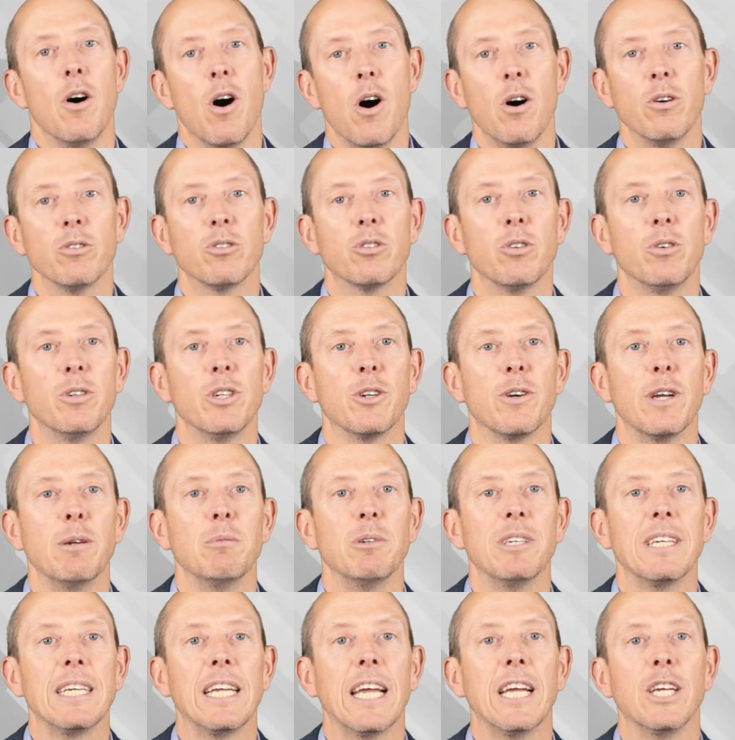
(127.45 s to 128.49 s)
Also, you're
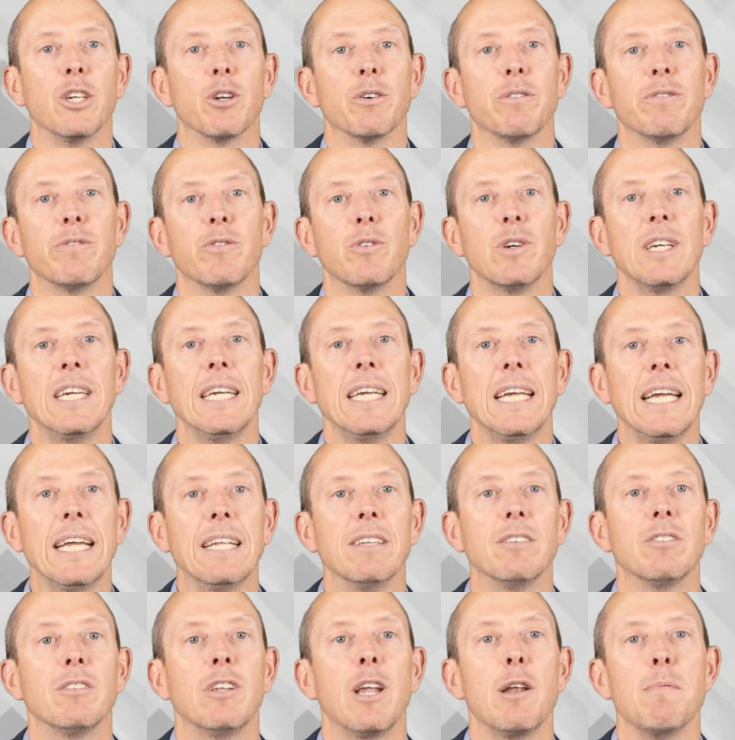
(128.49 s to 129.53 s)
able to get your free
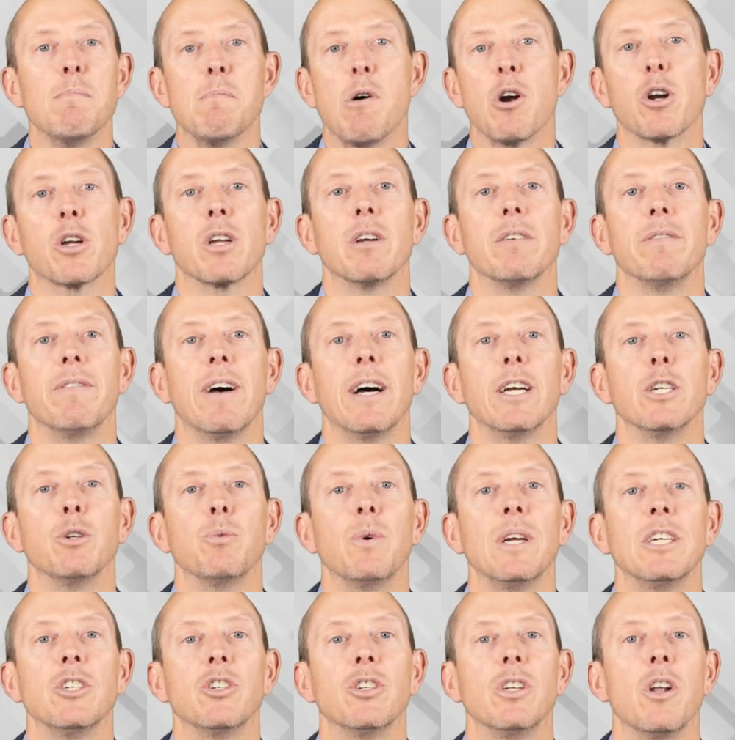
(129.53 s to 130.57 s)
instant market
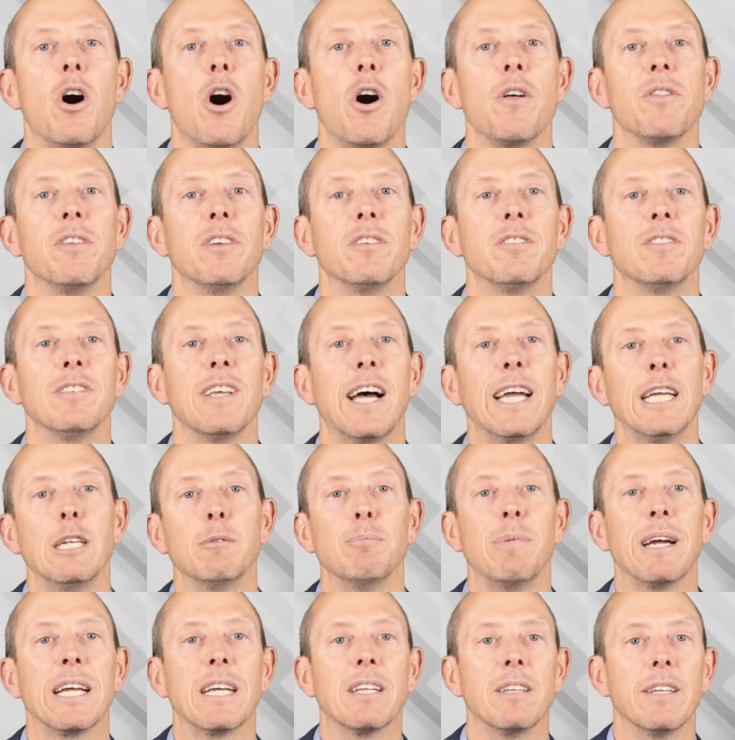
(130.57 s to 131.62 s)
valuation on this
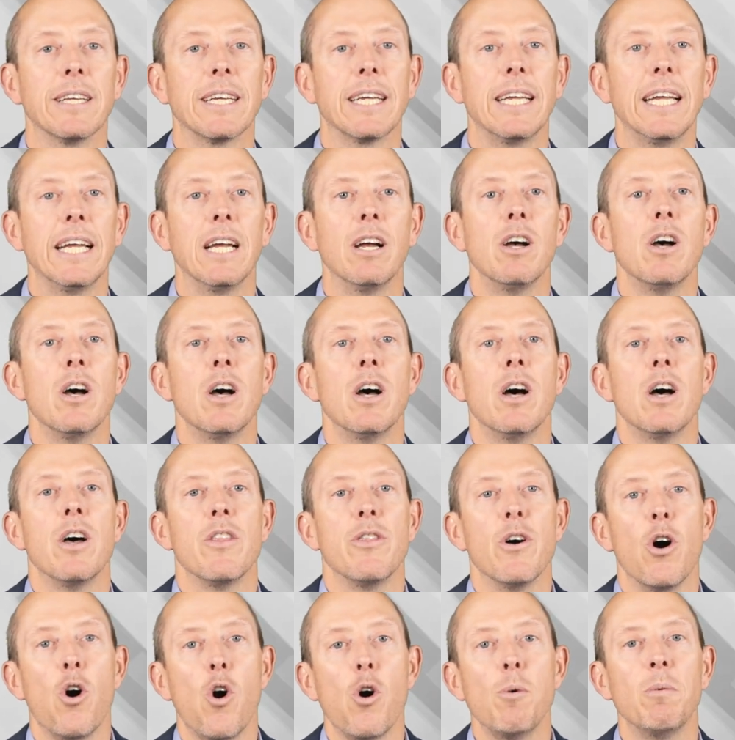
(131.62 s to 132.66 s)
site by clicking
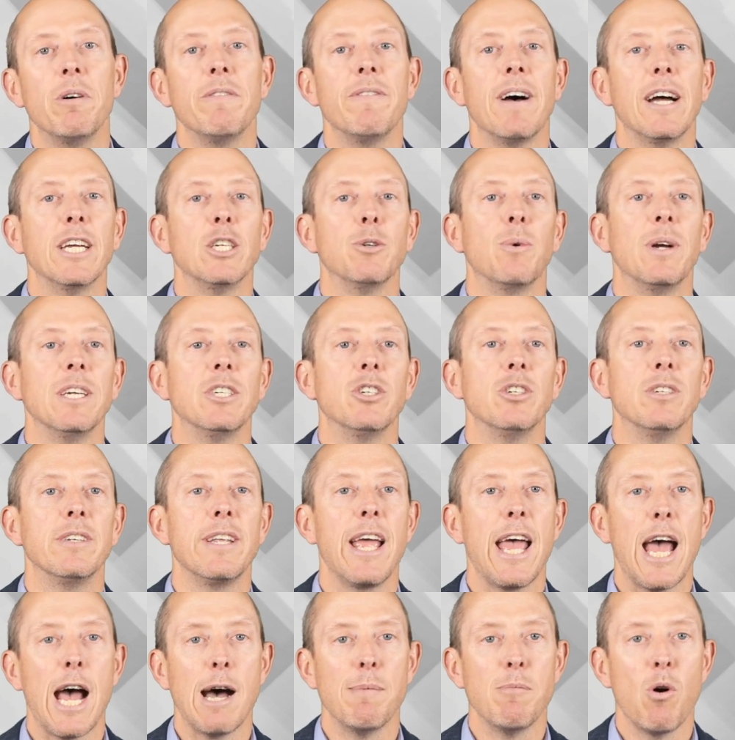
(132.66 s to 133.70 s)
the Home Evaluation
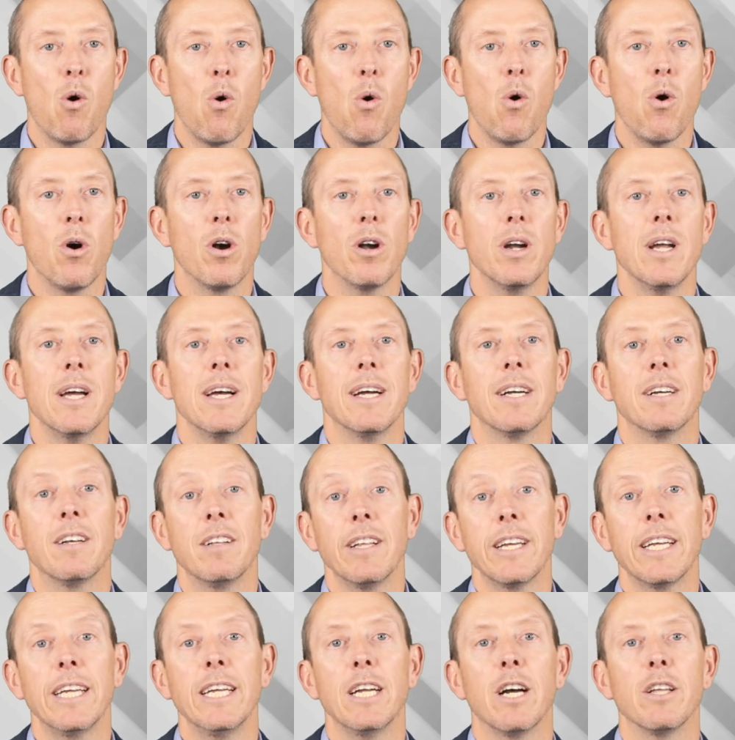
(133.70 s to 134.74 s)
tab or
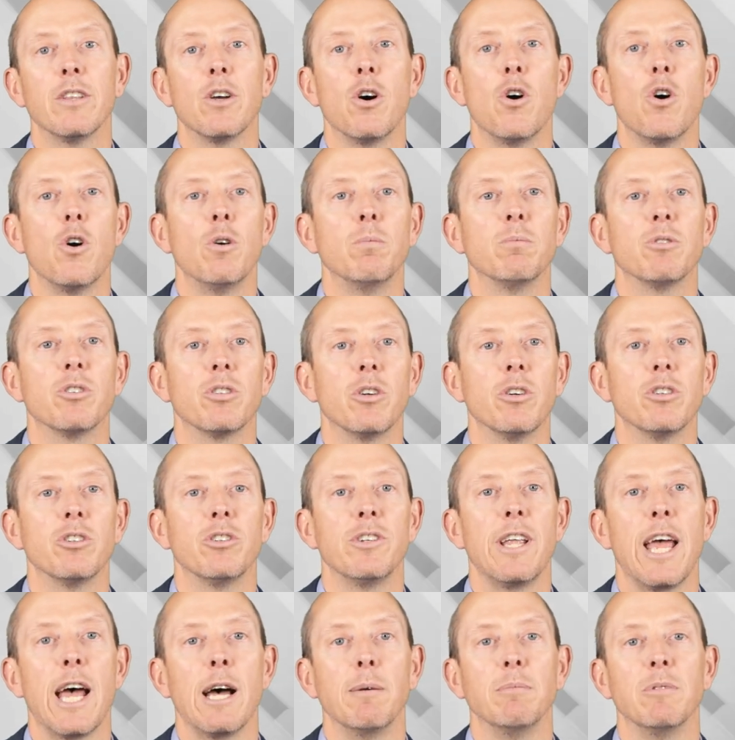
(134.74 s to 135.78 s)
clicking on the Home Search
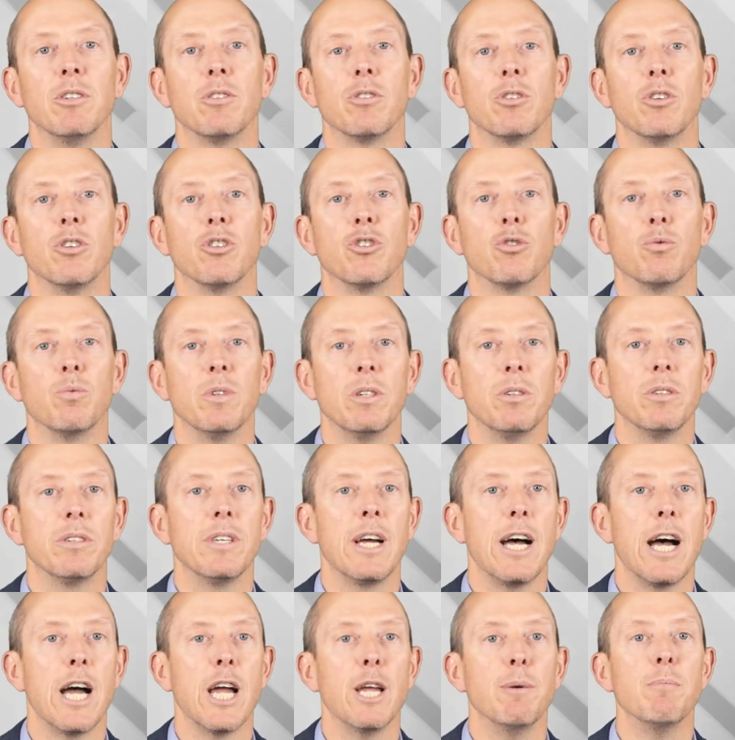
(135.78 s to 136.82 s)
tab to search
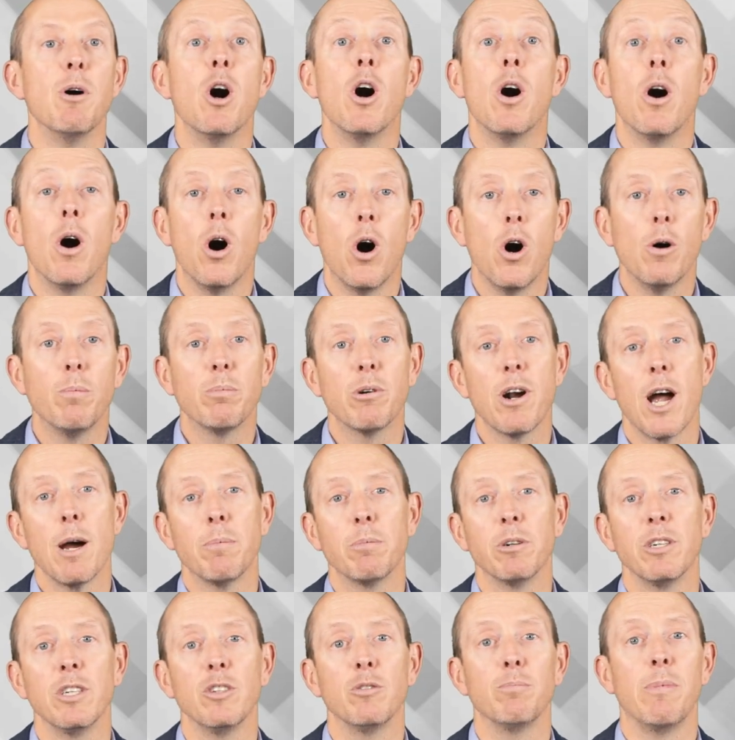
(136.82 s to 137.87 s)
real-time all
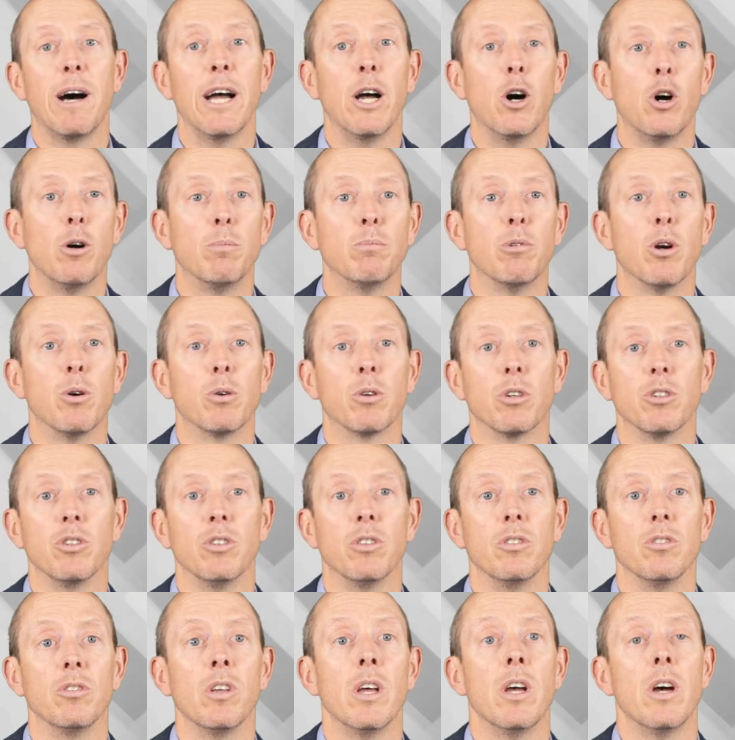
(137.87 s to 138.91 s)
properties by all
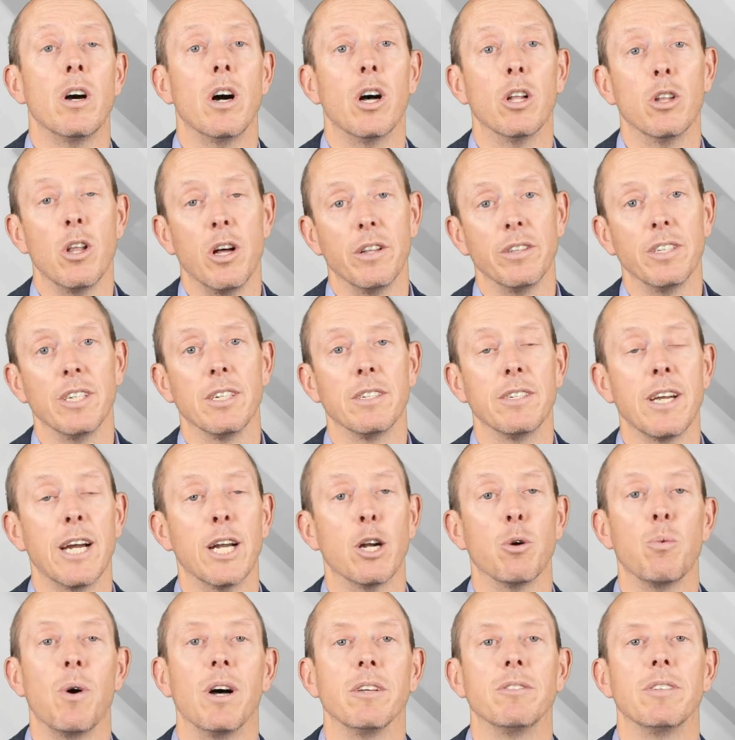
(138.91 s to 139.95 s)
brokerages along the
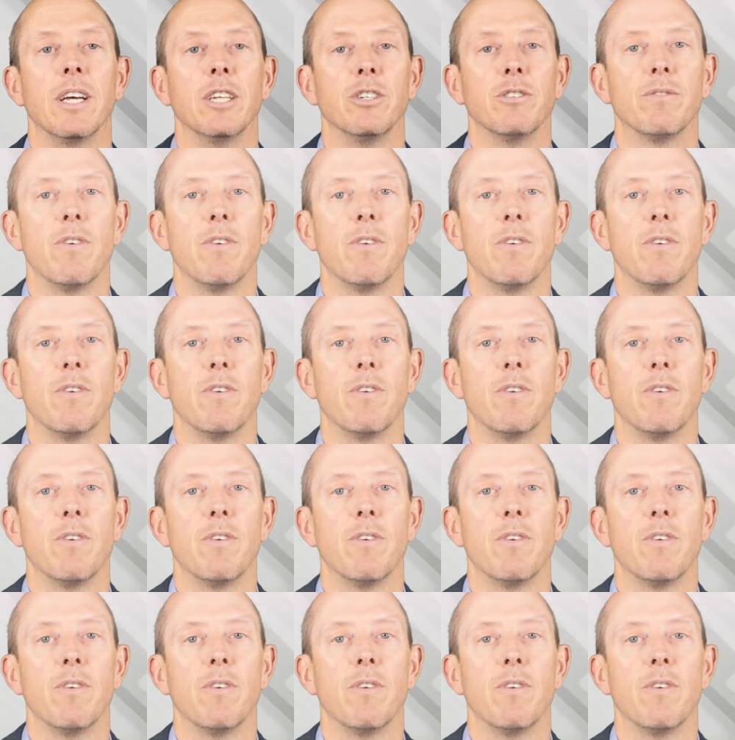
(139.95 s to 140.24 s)
entire Wasatch